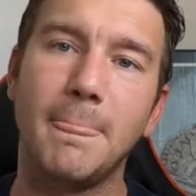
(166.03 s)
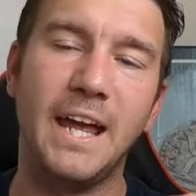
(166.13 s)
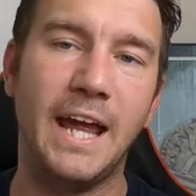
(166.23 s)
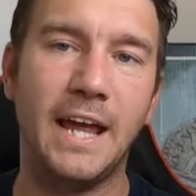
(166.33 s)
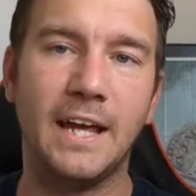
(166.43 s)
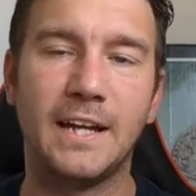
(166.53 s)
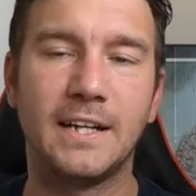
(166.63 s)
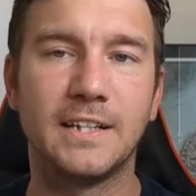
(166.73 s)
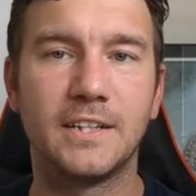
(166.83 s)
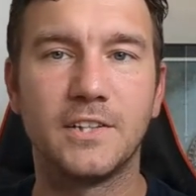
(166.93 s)

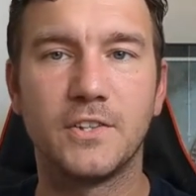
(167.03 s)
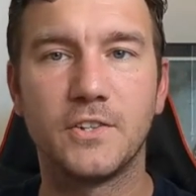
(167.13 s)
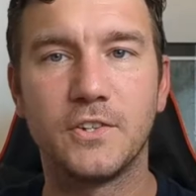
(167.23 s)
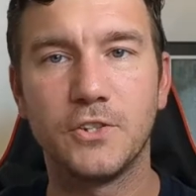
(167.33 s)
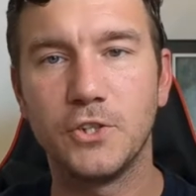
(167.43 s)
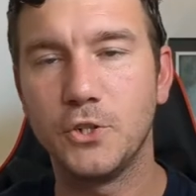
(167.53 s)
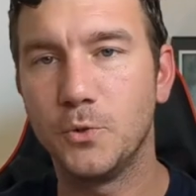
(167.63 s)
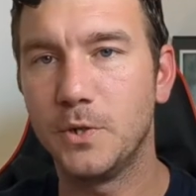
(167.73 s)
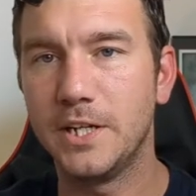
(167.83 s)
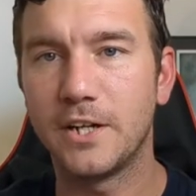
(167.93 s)
and
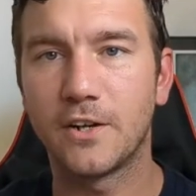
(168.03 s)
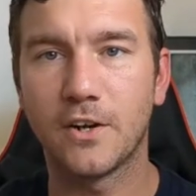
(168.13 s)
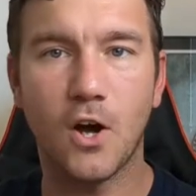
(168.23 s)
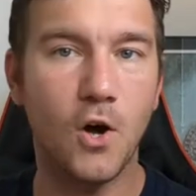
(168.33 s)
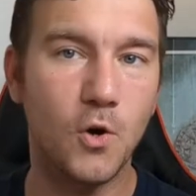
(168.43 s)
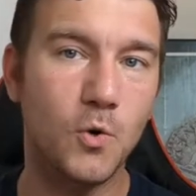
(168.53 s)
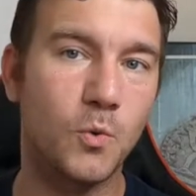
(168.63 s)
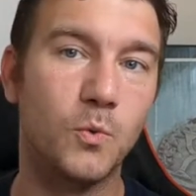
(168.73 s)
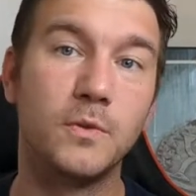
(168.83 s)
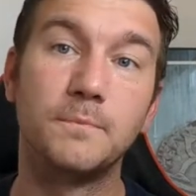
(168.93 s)
you hear,
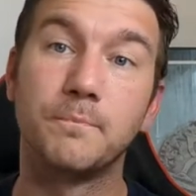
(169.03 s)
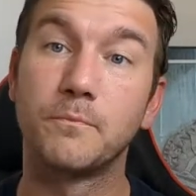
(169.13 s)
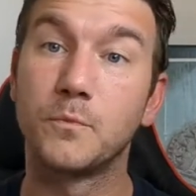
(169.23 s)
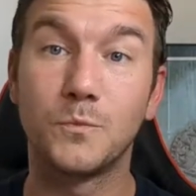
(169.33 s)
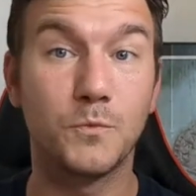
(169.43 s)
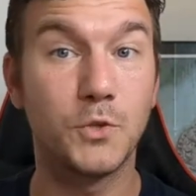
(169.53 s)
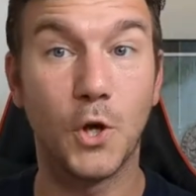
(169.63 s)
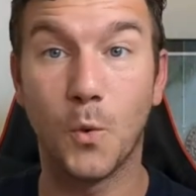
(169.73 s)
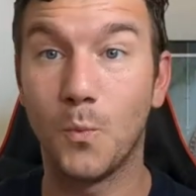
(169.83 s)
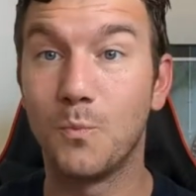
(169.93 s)
oh, you
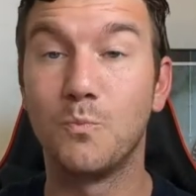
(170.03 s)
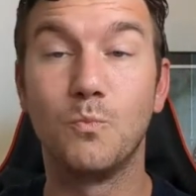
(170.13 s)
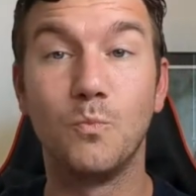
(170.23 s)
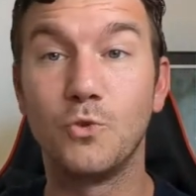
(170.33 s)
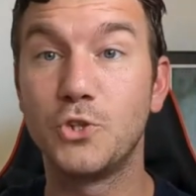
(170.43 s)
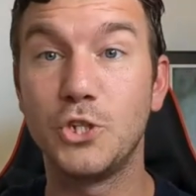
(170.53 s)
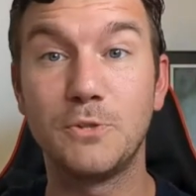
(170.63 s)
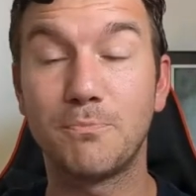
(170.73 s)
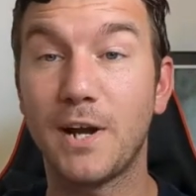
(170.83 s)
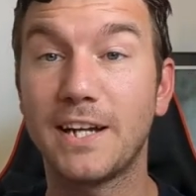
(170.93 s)
know, she's
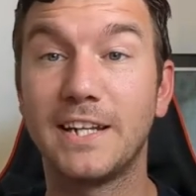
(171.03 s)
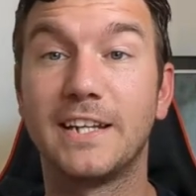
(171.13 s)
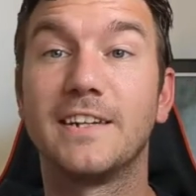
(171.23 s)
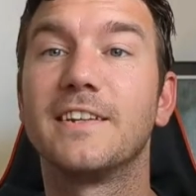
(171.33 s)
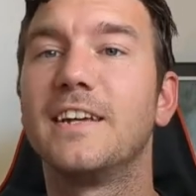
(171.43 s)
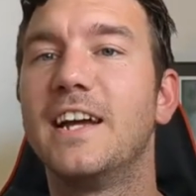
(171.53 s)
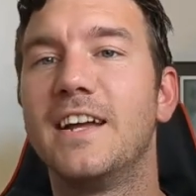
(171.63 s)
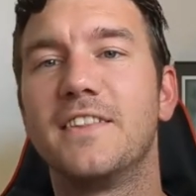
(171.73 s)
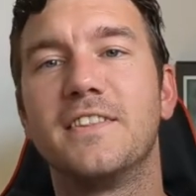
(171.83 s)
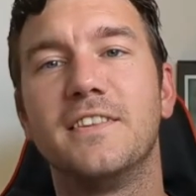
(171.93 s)
pregnant,
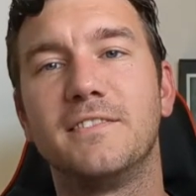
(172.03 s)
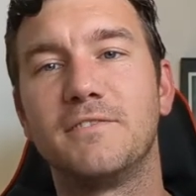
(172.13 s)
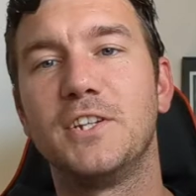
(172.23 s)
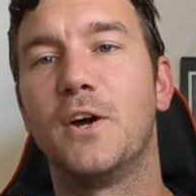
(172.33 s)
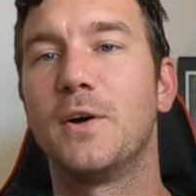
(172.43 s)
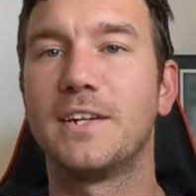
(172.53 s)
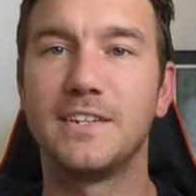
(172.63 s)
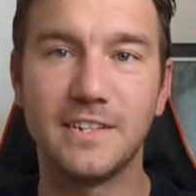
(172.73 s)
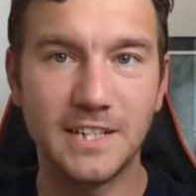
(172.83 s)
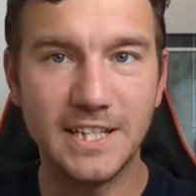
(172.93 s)
and you know, and
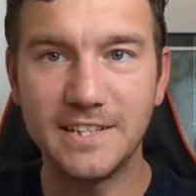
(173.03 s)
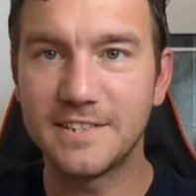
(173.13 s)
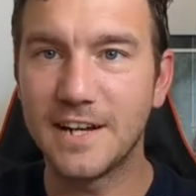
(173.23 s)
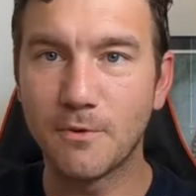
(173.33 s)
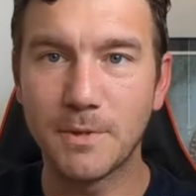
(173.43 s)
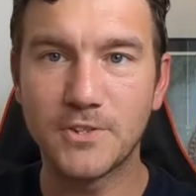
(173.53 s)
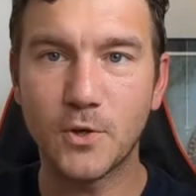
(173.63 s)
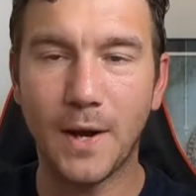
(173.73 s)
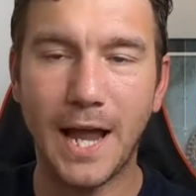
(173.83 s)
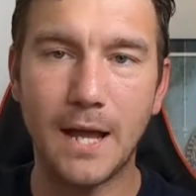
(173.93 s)
he's never been
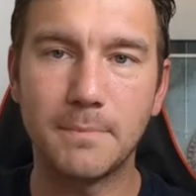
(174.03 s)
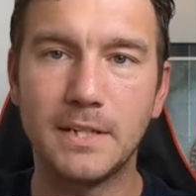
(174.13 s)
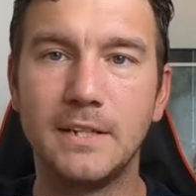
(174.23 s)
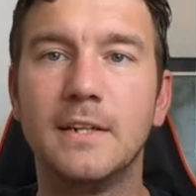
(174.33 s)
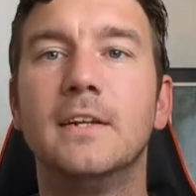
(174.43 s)
so happy.